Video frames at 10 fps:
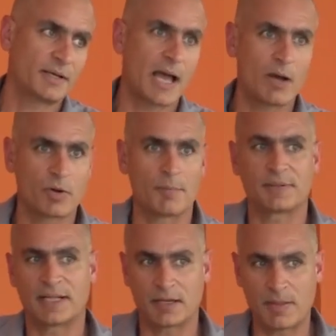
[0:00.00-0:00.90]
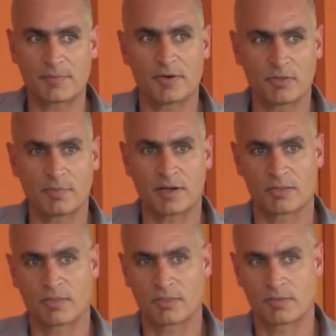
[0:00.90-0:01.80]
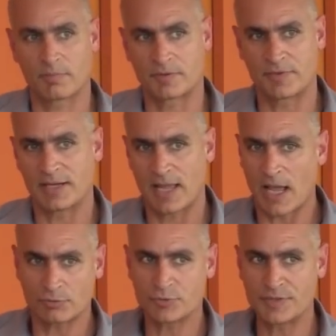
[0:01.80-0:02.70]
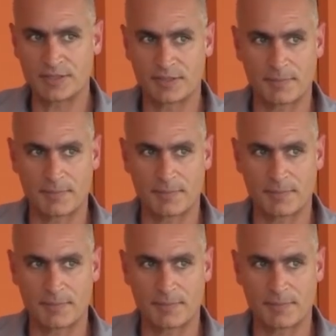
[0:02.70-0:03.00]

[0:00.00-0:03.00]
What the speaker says: how complicated a paper is, but really how to read